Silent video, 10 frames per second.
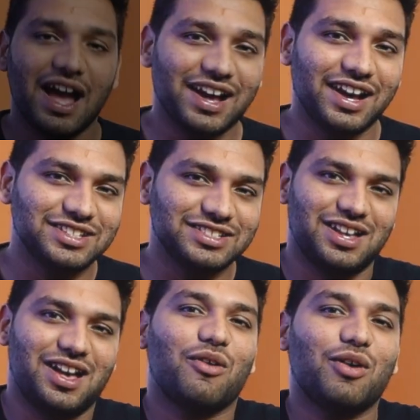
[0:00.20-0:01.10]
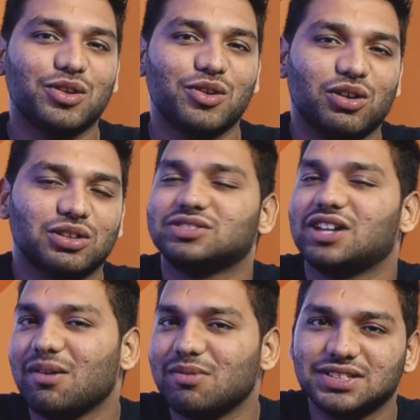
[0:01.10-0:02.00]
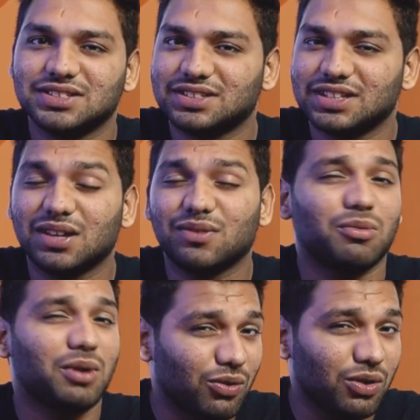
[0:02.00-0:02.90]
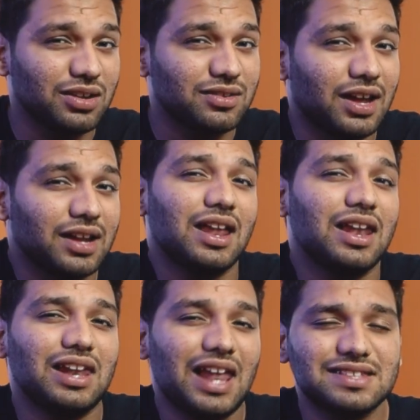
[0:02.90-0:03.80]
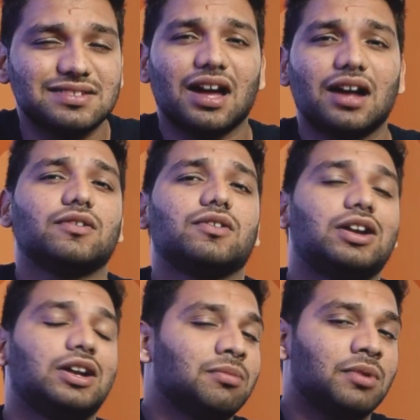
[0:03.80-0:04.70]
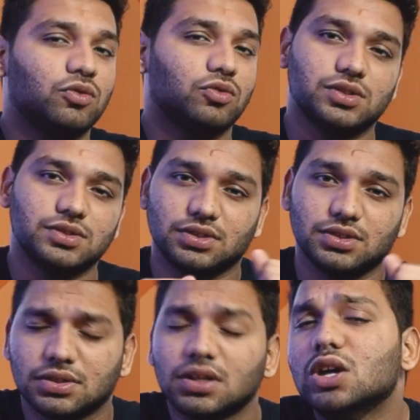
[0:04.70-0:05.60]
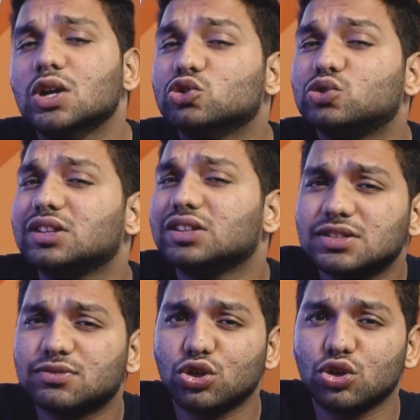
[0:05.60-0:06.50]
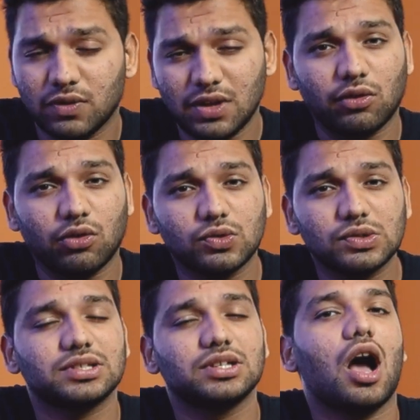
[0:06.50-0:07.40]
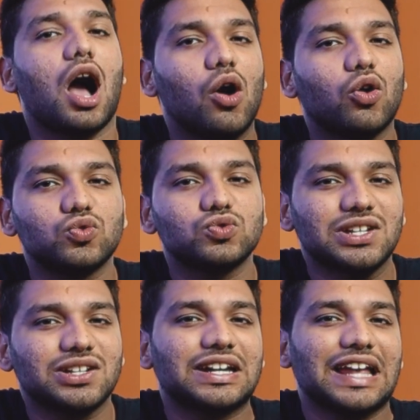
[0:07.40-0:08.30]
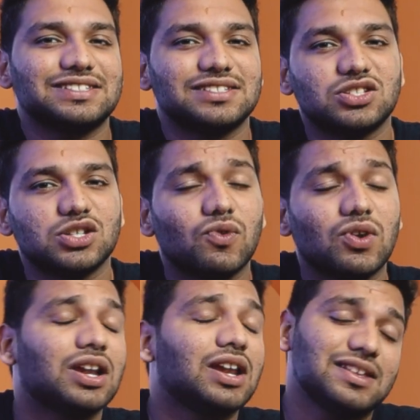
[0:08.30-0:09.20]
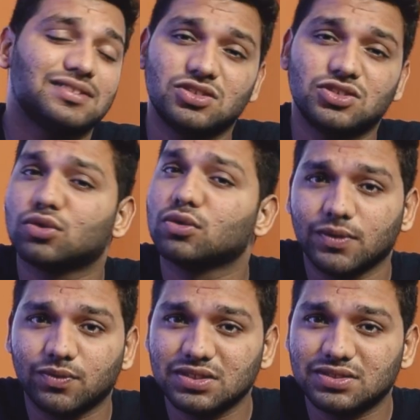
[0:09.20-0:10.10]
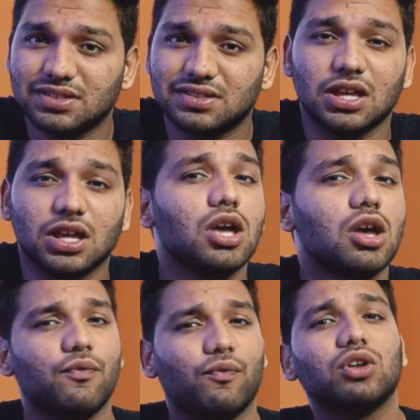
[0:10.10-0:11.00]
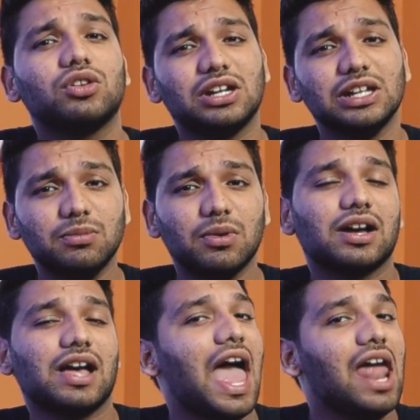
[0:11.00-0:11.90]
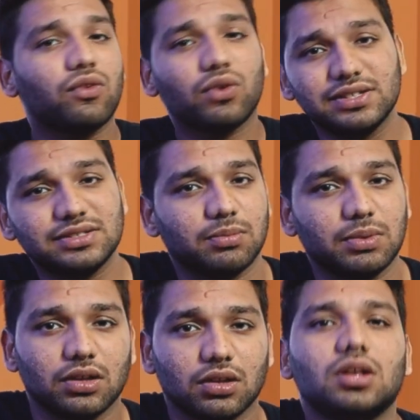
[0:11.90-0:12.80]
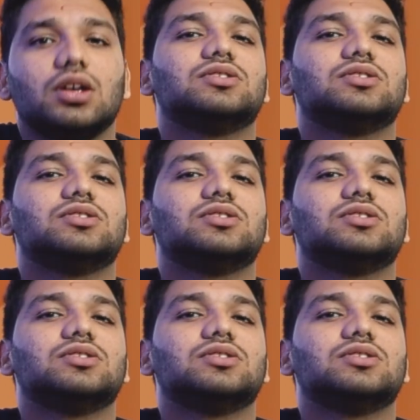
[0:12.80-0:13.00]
Hi guys, how are you all? So I am Asit Sikh from Iconic Design and let's start our 100-man tutorial series. So in this video, we are going to see how to generate SHA-1 and SHA-256 key for the debug and release APK.